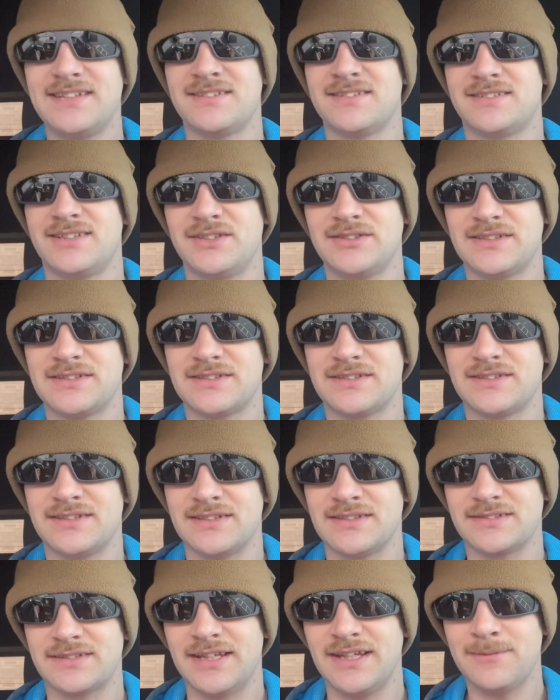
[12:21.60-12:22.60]
until
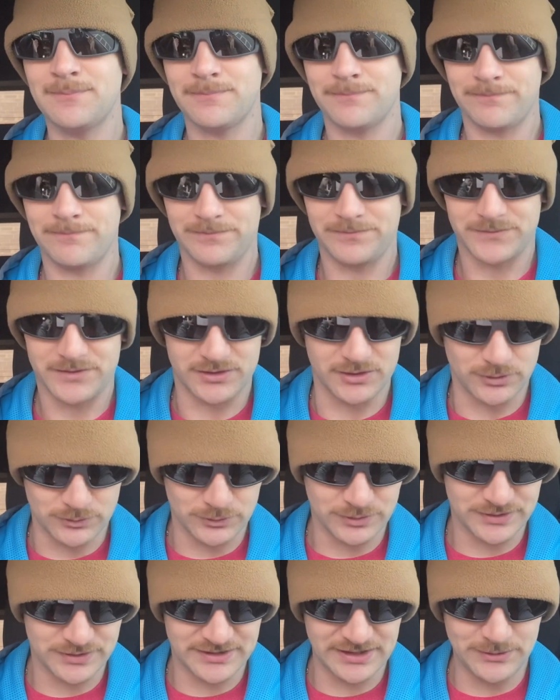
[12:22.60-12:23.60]
this game, so
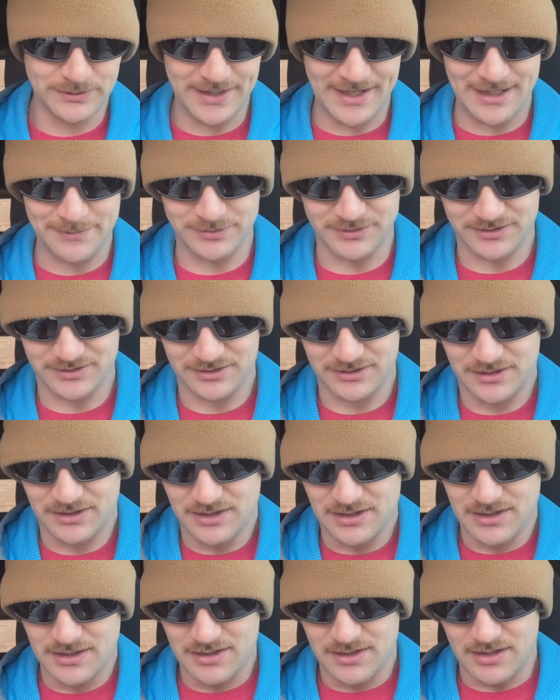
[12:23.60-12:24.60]
we'll see what happens.
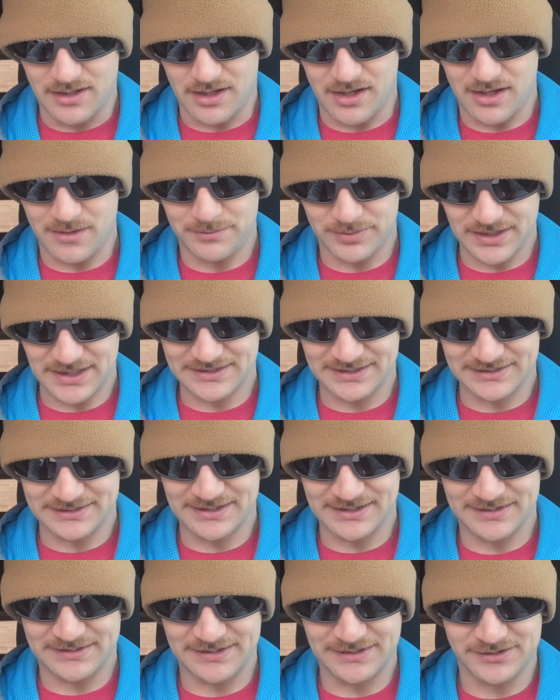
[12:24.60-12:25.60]
But I think
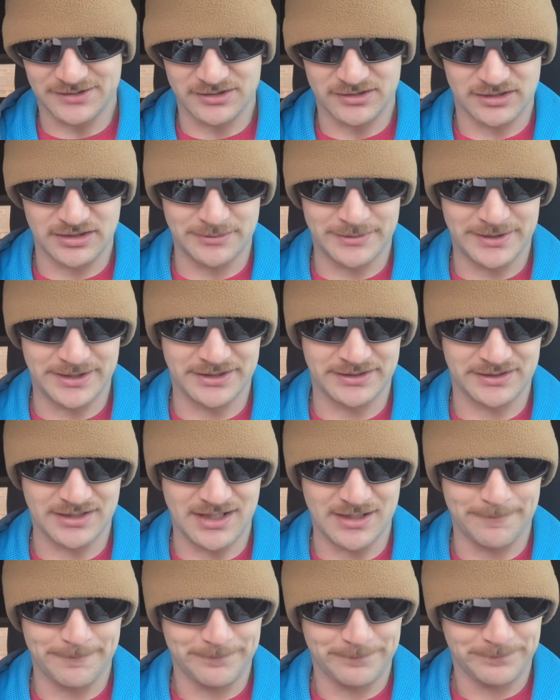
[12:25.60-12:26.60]
Tennessee's going to come out on
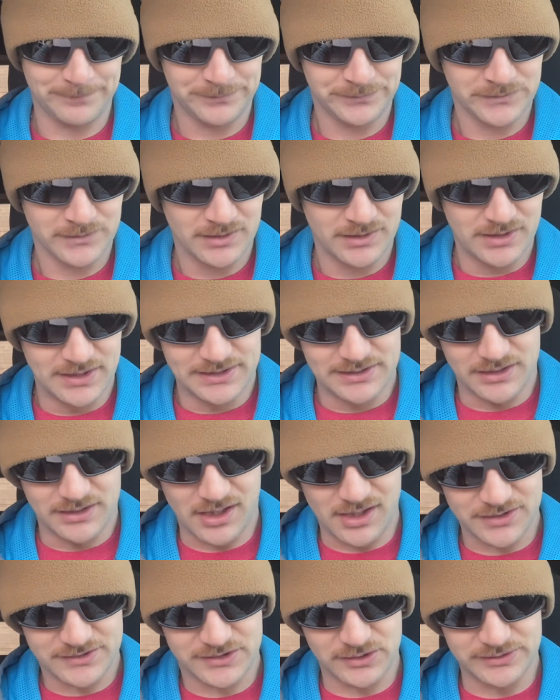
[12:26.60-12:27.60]
top.
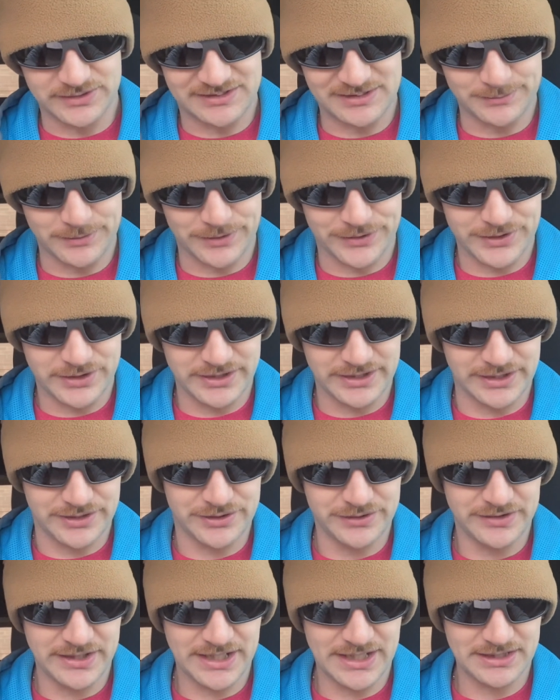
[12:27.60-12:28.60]
Also, December
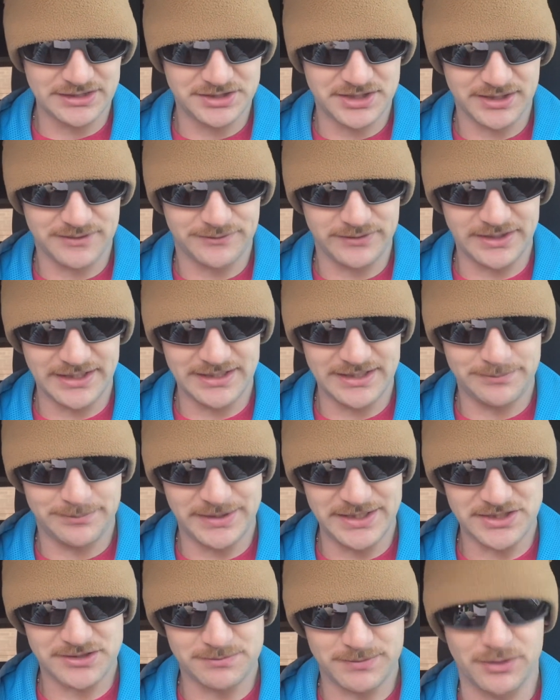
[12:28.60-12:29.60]
30th, you got Chick-fil-A
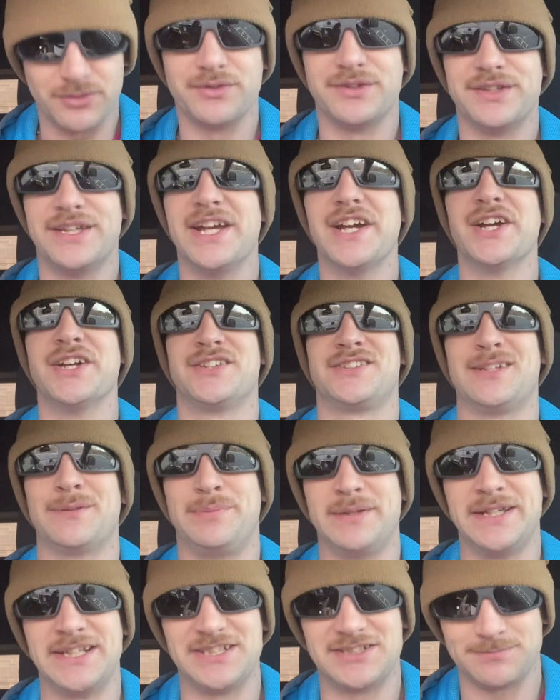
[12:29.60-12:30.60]
Peach Bowl. There's the
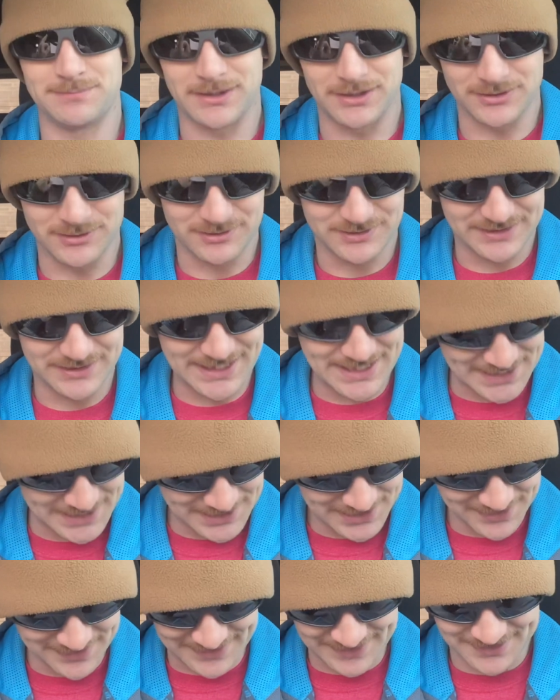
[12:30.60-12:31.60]
Peach Bowl.
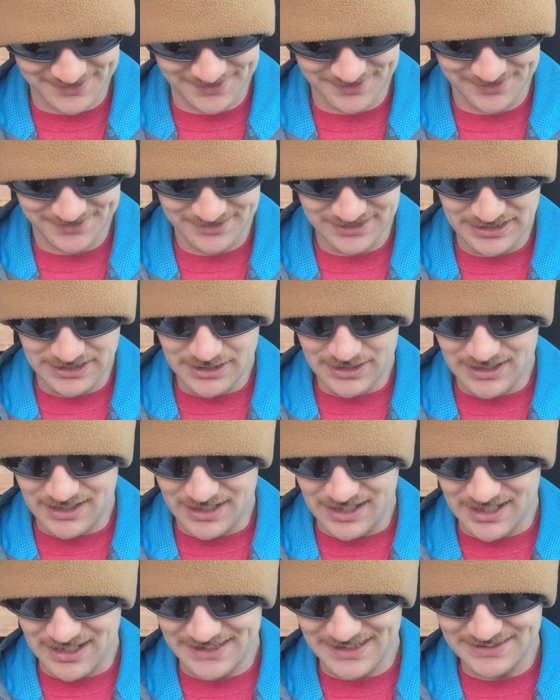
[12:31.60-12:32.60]
There it is.
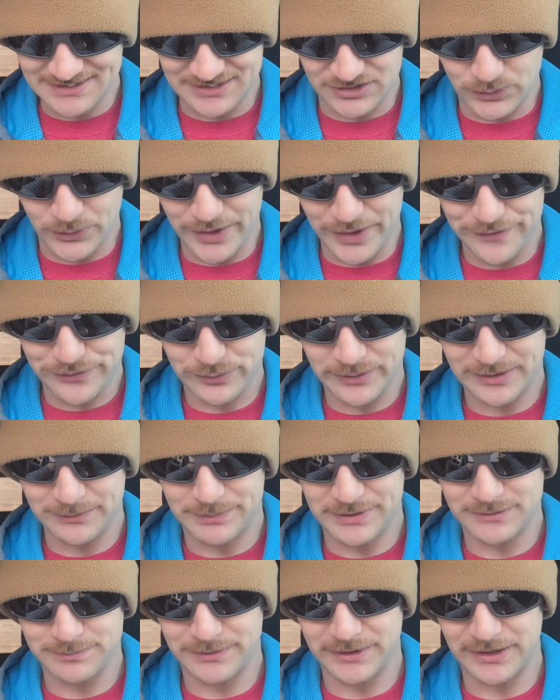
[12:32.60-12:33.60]
That's the 12th ranked
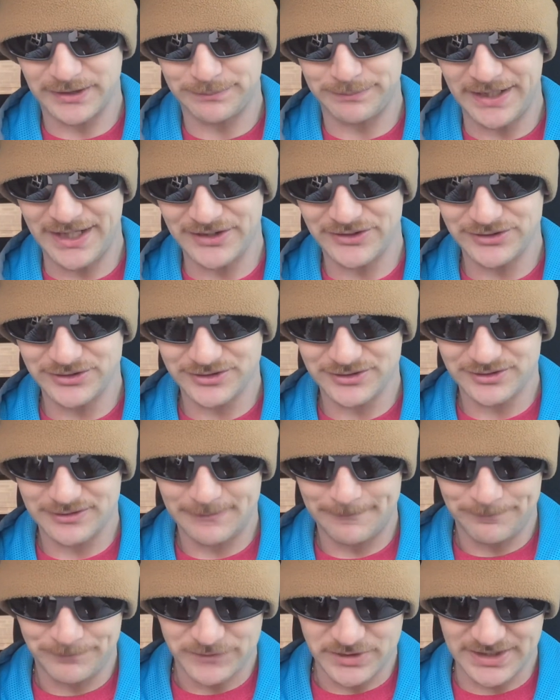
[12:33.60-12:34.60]
Pittsburgh Panthers
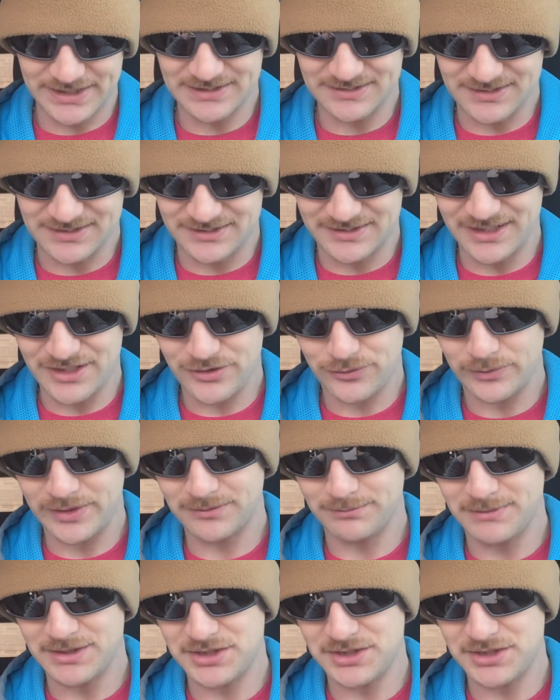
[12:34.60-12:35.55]
against the 10th ranked